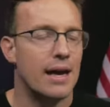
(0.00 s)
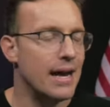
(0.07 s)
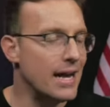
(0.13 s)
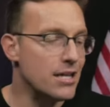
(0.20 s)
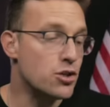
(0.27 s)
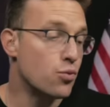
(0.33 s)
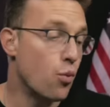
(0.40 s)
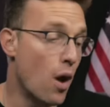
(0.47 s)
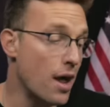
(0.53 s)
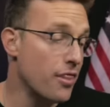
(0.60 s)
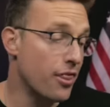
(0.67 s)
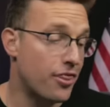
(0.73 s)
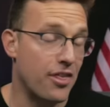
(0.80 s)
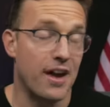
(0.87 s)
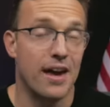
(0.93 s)
It's
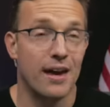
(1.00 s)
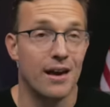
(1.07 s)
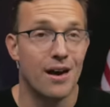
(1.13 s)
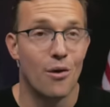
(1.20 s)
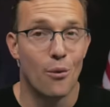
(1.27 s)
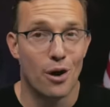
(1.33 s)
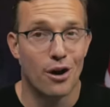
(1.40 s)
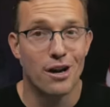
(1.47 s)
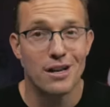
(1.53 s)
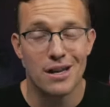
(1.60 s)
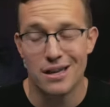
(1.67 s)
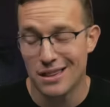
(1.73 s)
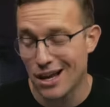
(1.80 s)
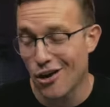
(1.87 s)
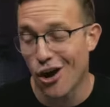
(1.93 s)
one thing where
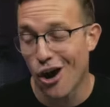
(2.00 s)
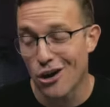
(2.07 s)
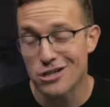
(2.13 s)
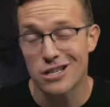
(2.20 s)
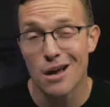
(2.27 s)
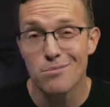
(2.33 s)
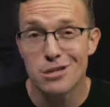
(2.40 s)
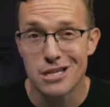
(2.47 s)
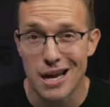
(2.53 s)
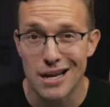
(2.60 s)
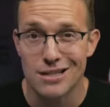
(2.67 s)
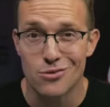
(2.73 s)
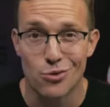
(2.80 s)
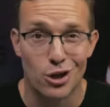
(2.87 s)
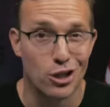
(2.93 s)
there are some
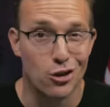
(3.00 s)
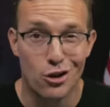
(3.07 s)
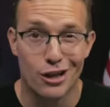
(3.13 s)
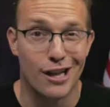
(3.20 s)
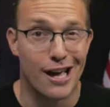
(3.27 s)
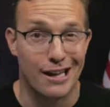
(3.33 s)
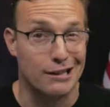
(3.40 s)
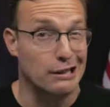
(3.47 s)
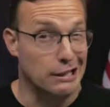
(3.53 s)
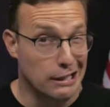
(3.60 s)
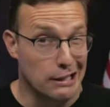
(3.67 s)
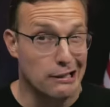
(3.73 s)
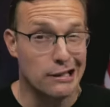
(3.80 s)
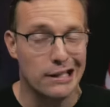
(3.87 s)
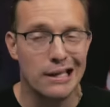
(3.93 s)
states where you can like
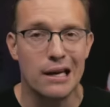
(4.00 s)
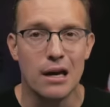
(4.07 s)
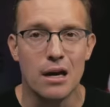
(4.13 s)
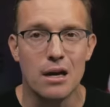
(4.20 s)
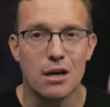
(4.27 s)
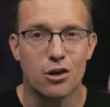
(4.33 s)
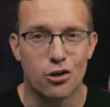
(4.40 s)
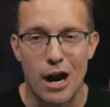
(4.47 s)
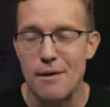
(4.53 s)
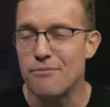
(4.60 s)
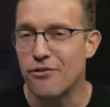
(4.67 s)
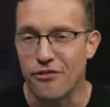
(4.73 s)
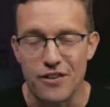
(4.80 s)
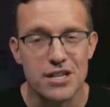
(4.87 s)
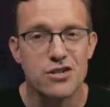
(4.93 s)
legally
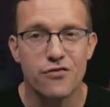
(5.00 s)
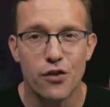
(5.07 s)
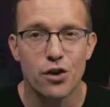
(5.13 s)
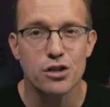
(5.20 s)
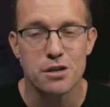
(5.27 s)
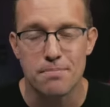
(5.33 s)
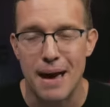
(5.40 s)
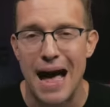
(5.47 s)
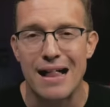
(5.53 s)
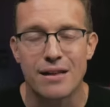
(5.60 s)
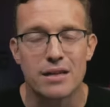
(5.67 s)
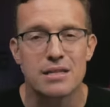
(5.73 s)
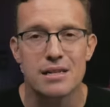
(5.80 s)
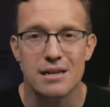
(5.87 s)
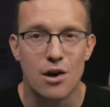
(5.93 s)
grab fistfuls of
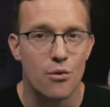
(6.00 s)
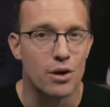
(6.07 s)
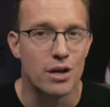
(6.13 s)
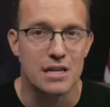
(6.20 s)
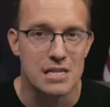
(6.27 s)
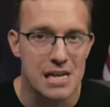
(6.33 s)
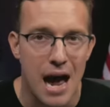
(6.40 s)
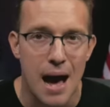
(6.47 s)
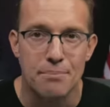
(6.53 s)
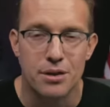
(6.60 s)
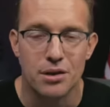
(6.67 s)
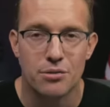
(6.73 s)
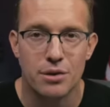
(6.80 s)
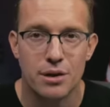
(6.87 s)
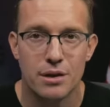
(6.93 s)
ballots and no one can stop
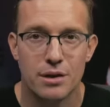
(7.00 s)
you.